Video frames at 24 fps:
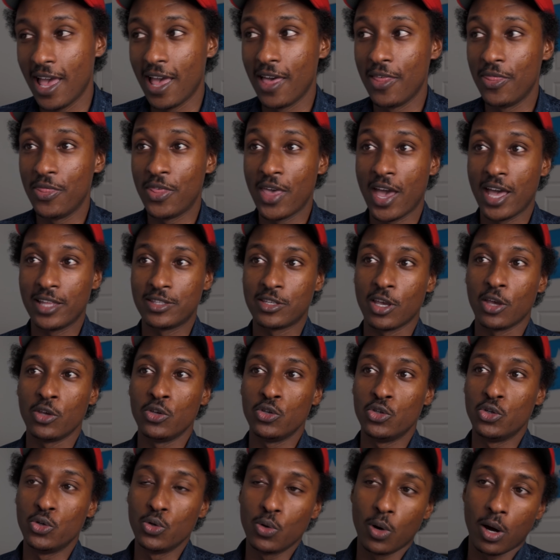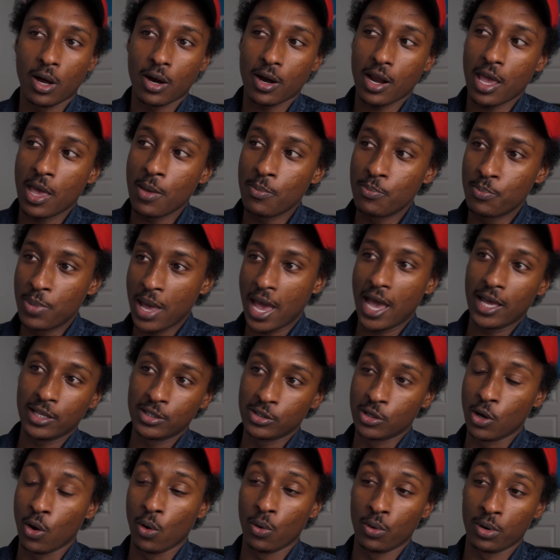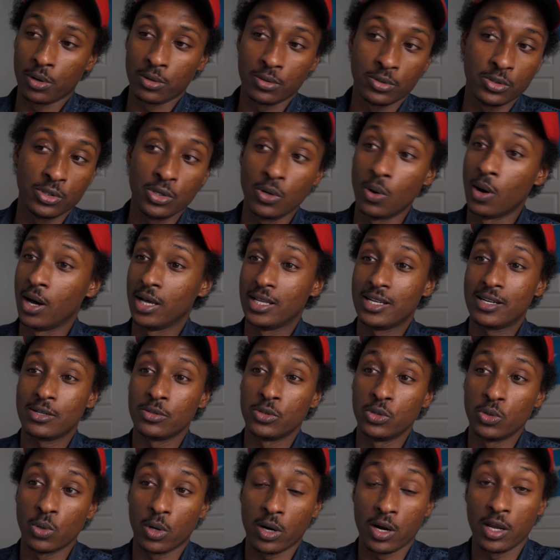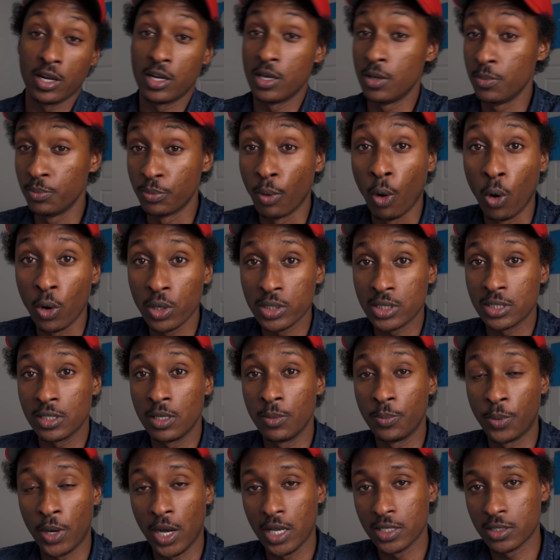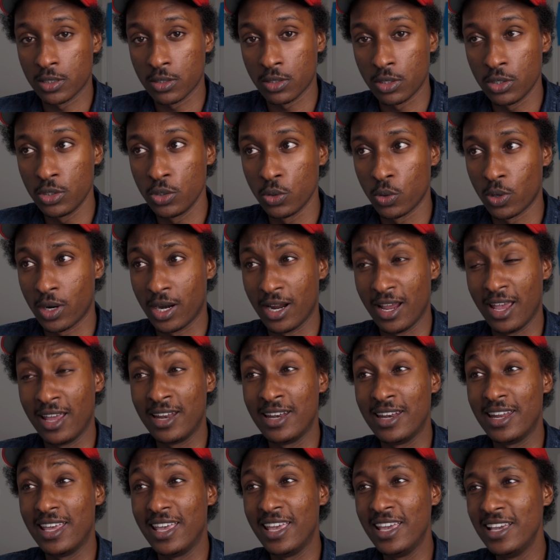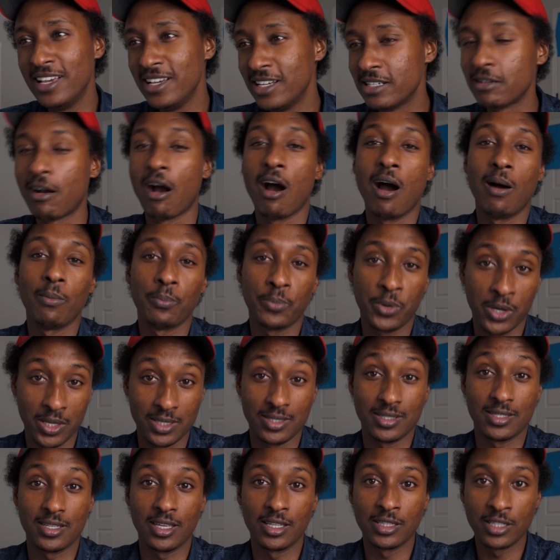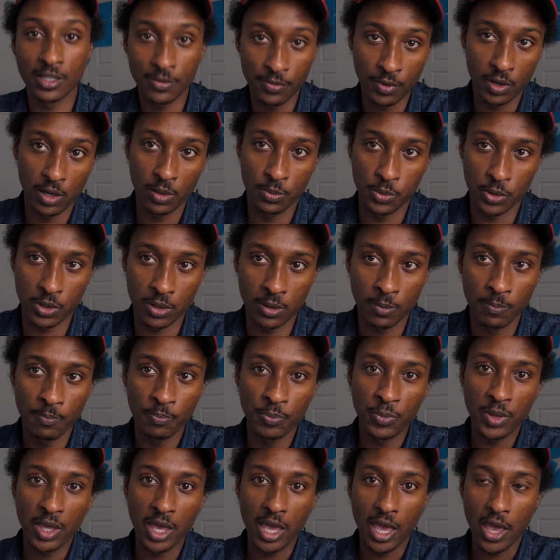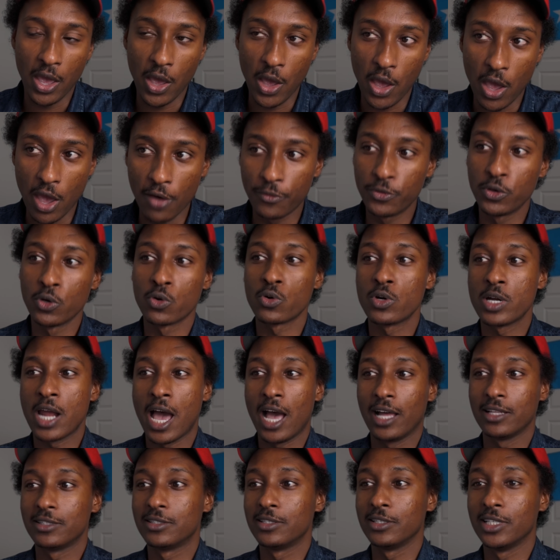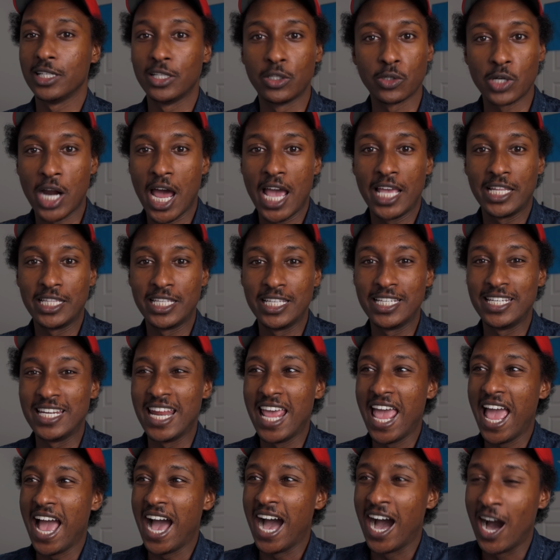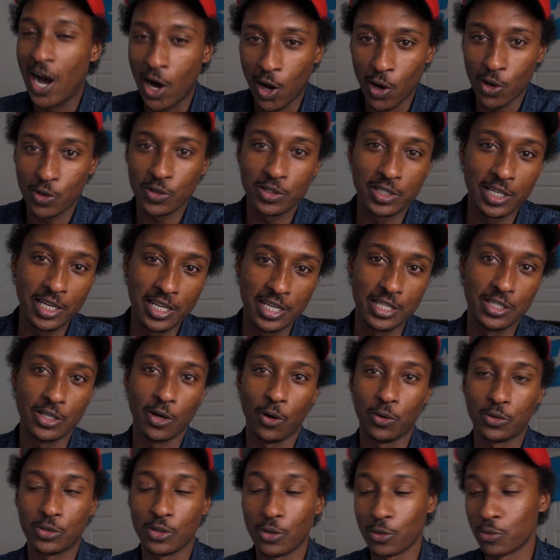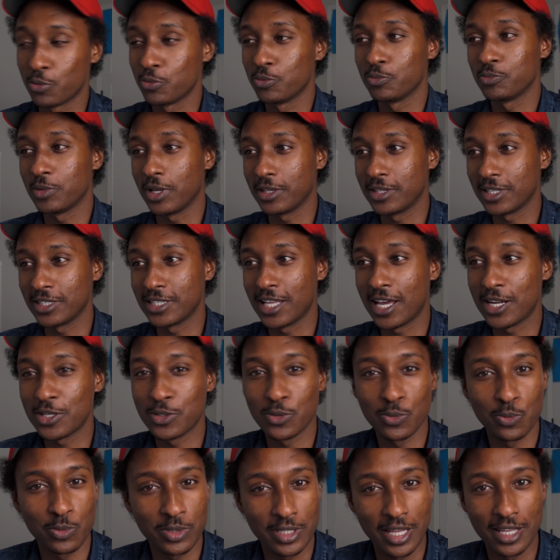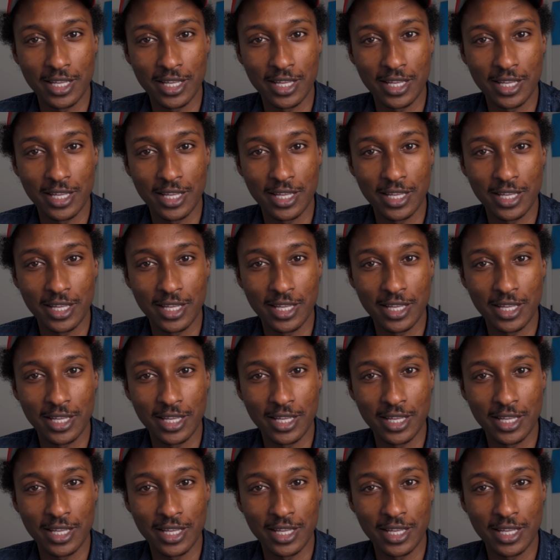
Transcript: and that you are a bad coder, you are an imposter, you are an incompetent developer if you're not grinding hard LeetCode, or I think that's